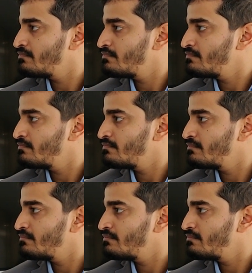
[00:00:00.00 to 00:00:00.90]

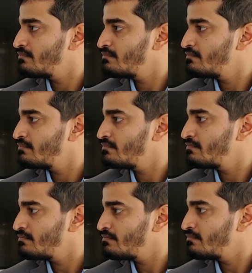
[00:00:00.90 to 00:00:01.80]

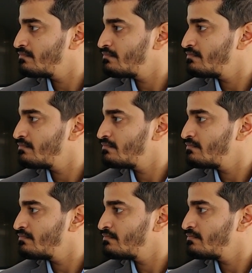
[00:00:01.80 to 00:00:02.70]

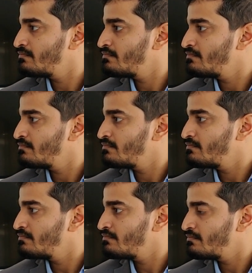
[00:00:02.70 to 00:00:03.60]
[no speech]